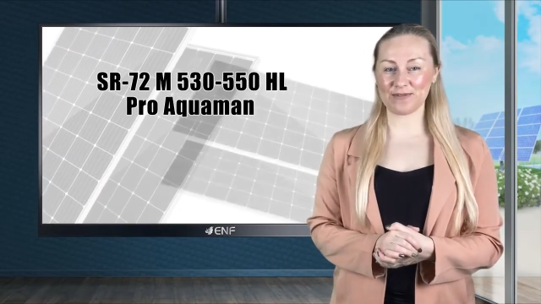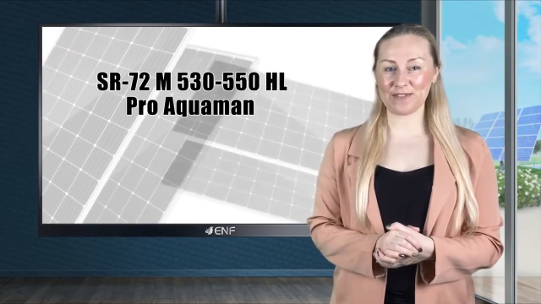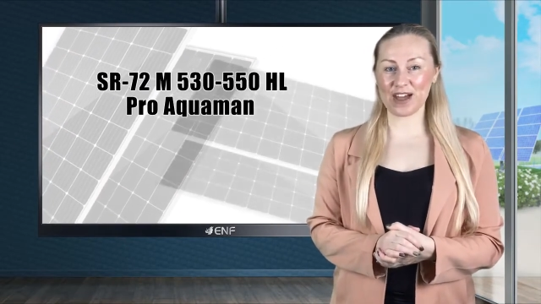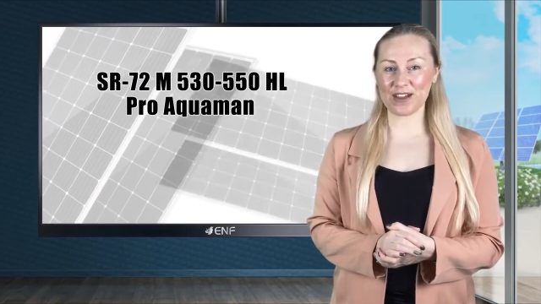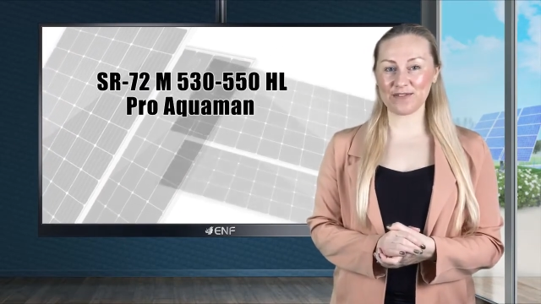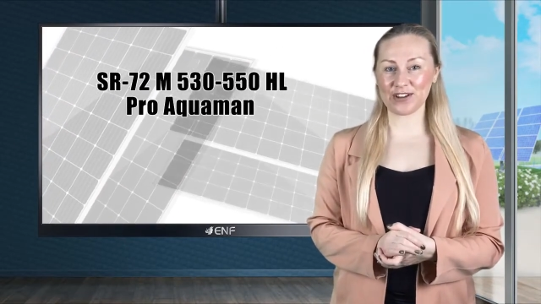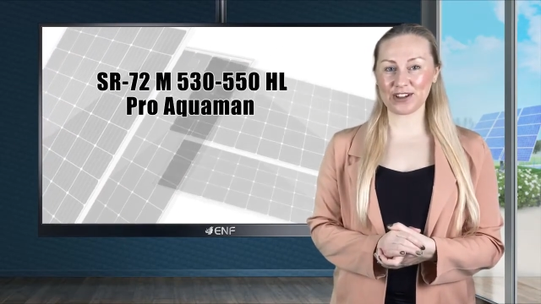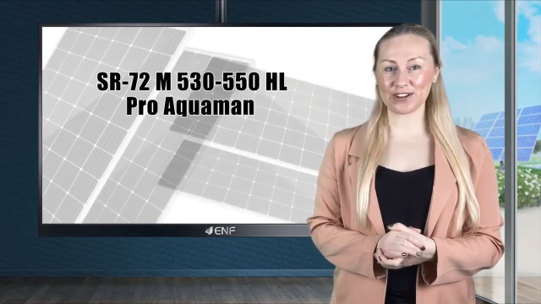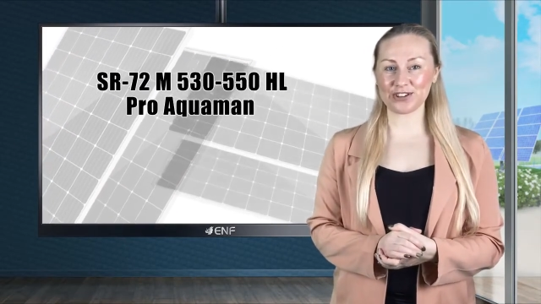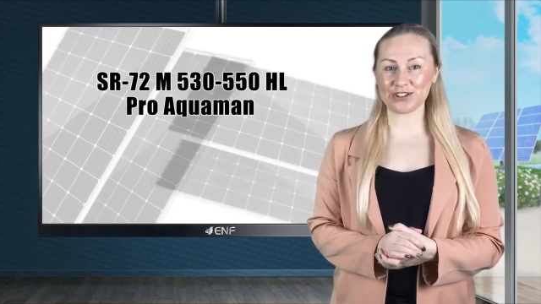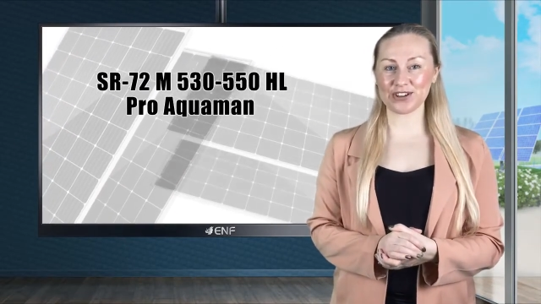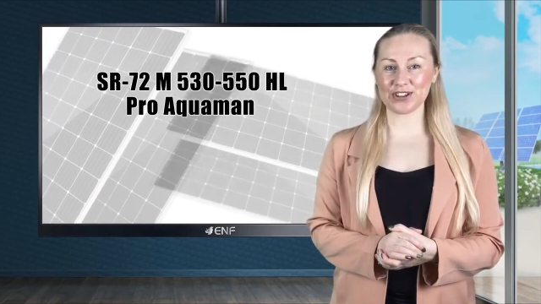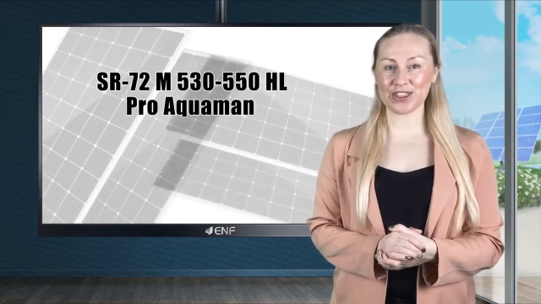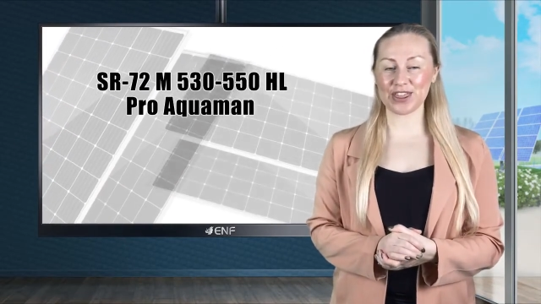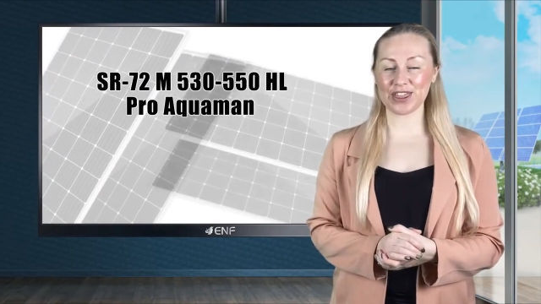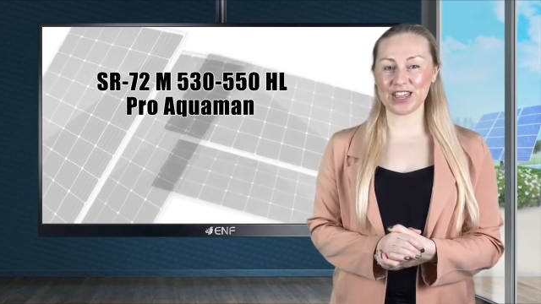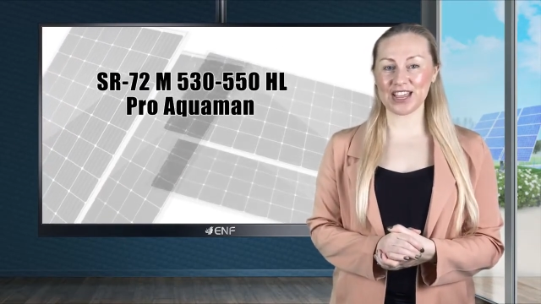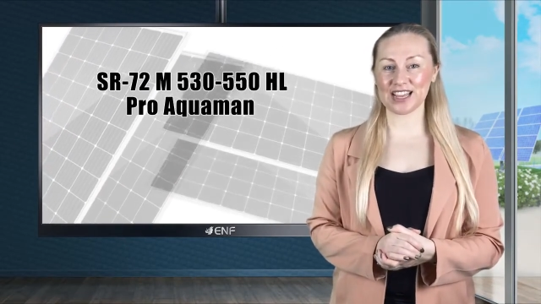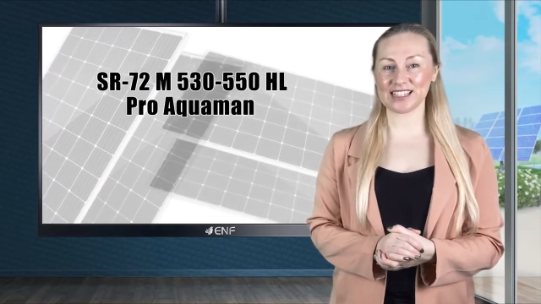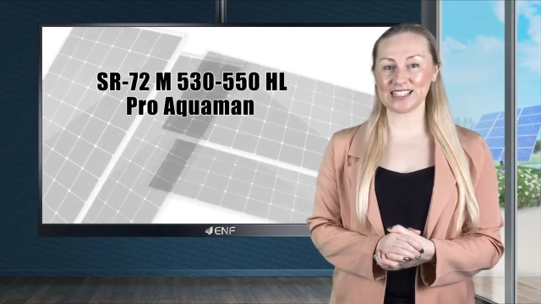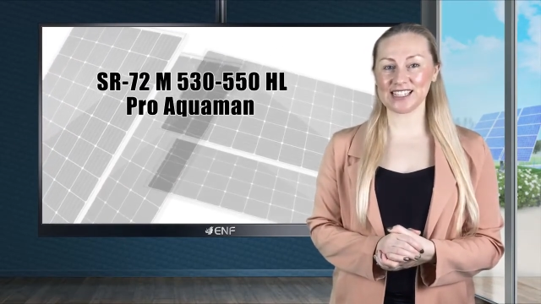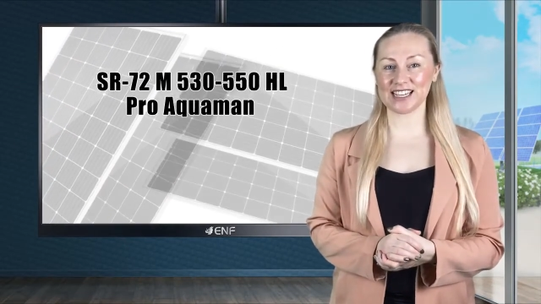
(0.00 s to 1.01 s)

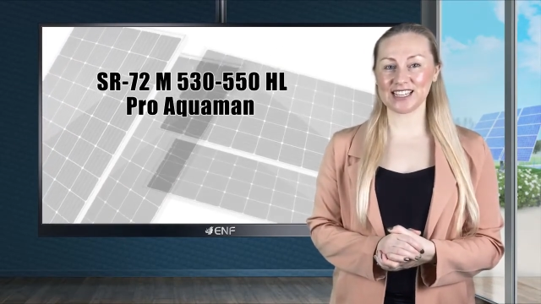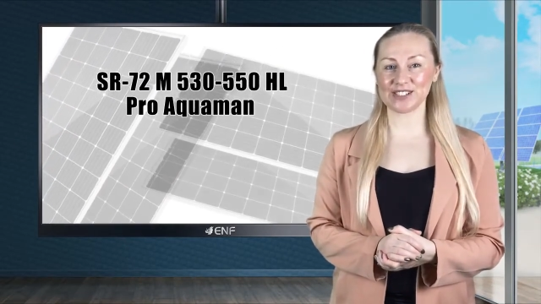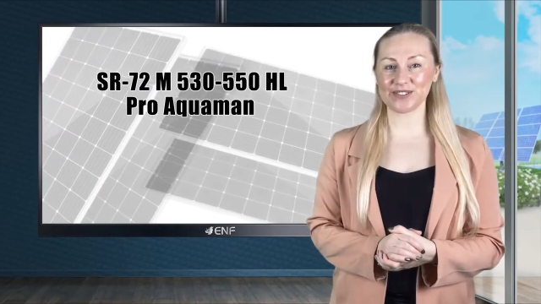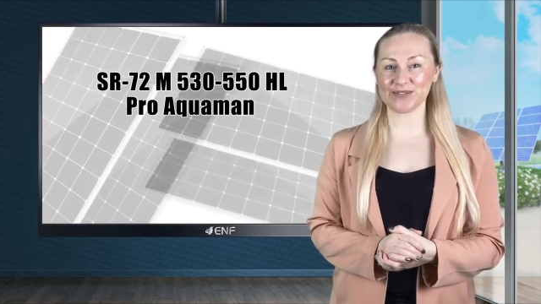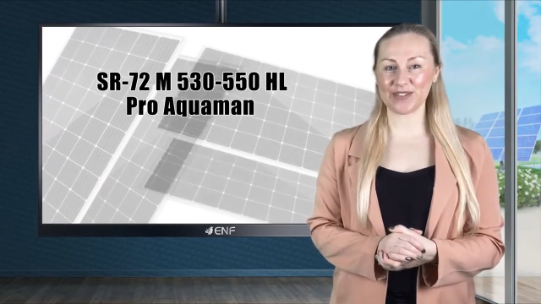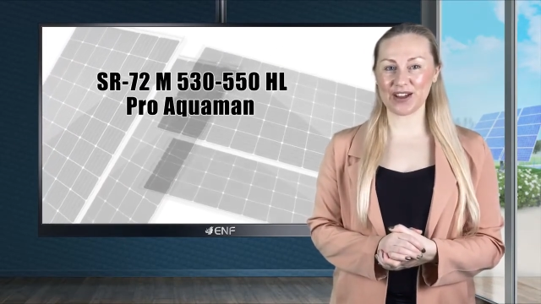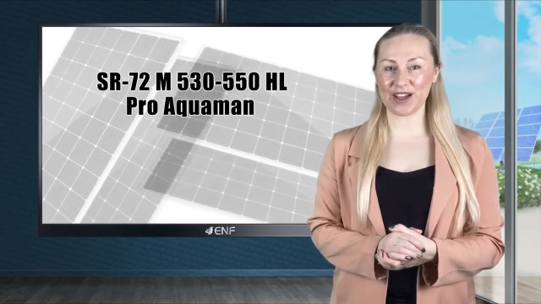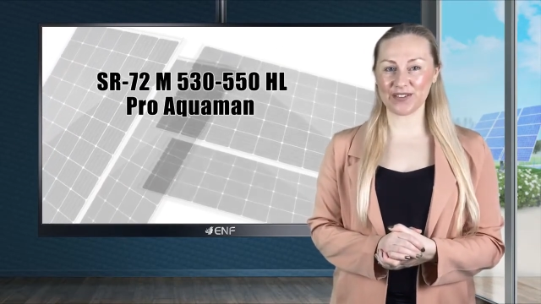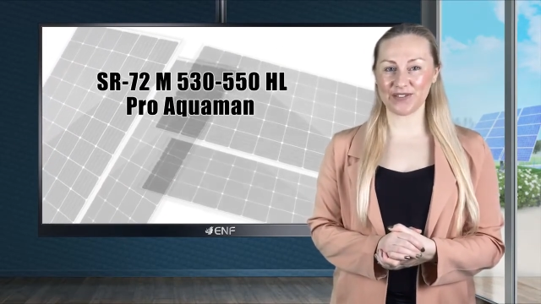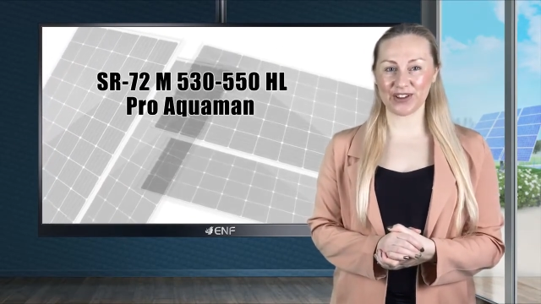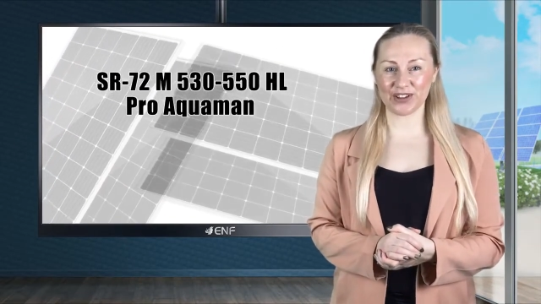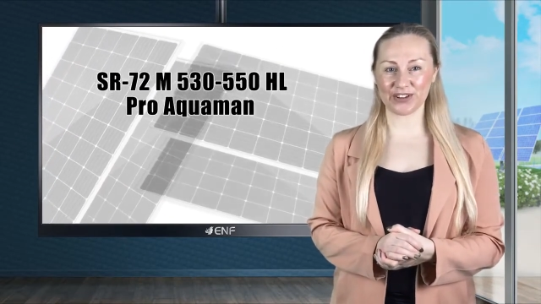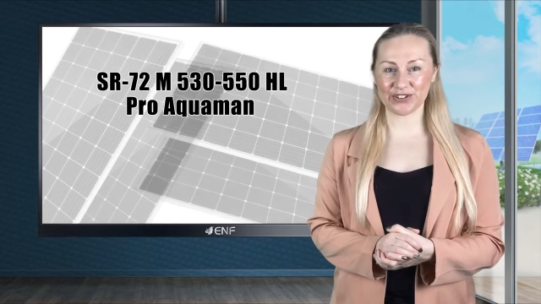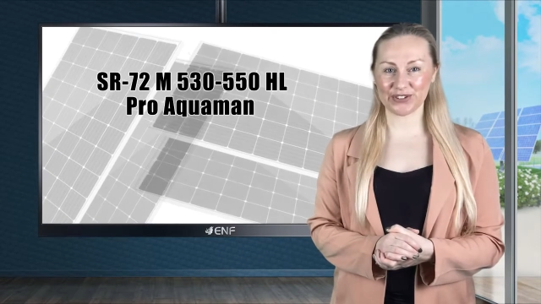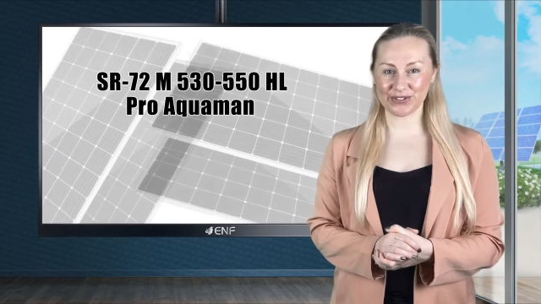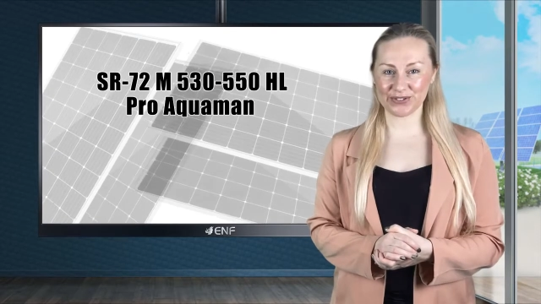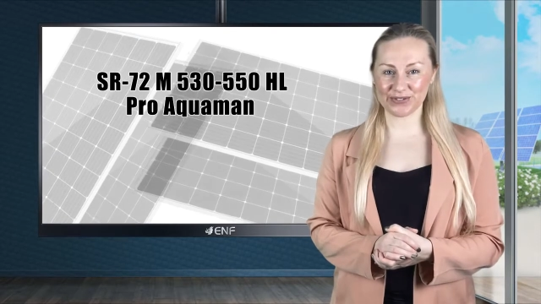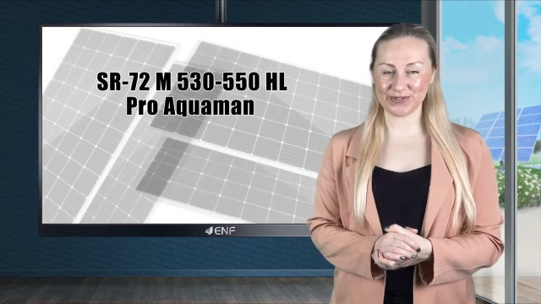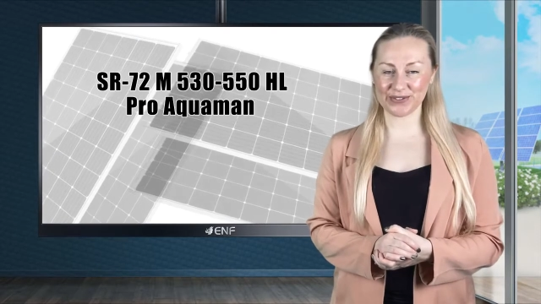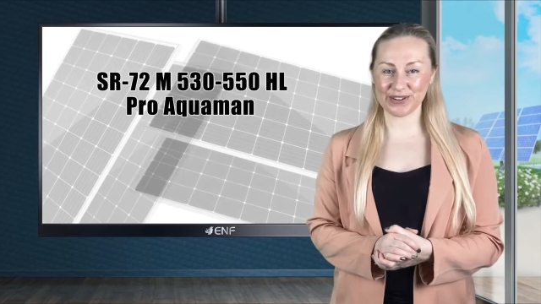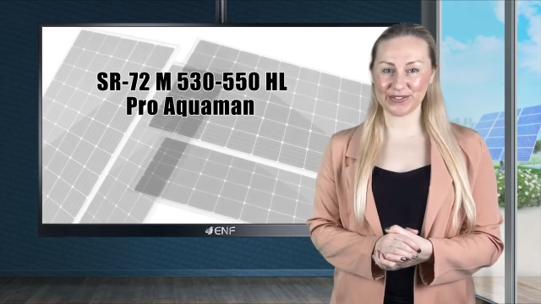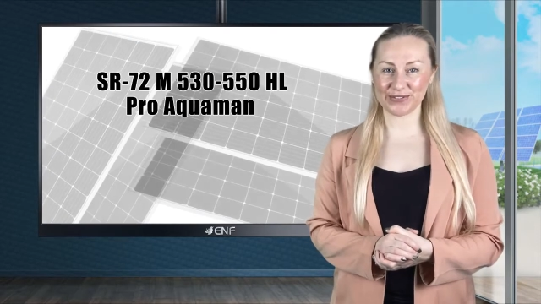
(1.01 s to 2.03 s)
530 to
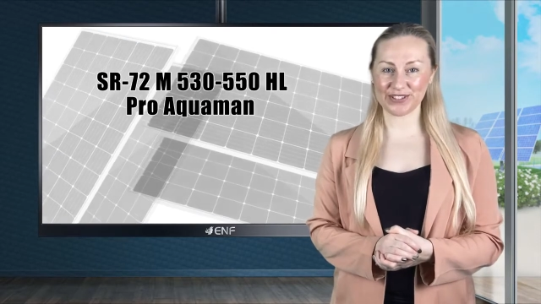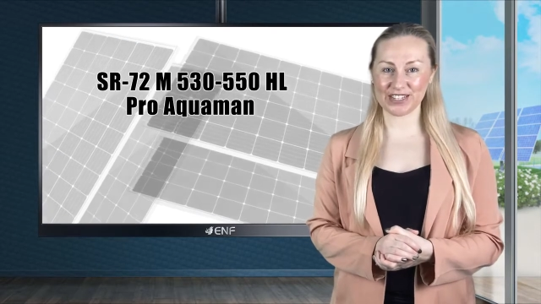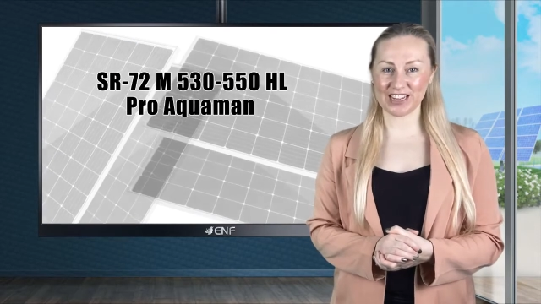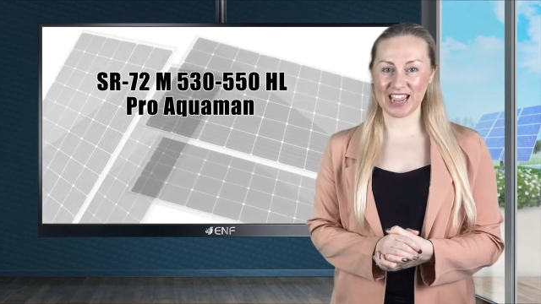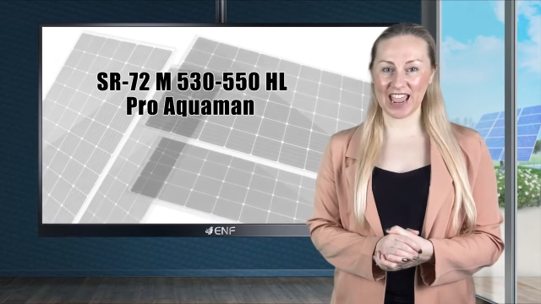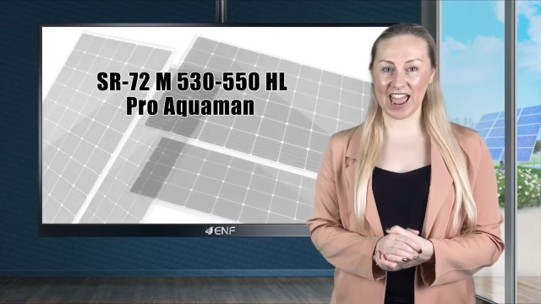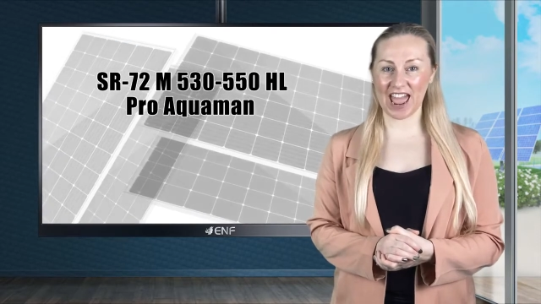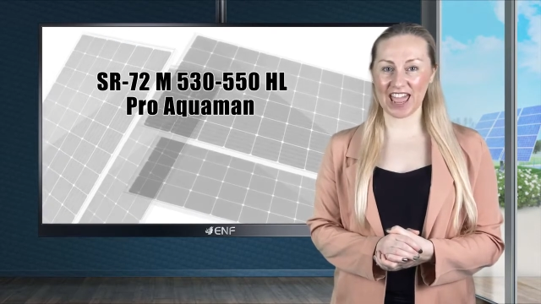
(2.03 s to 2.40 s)
550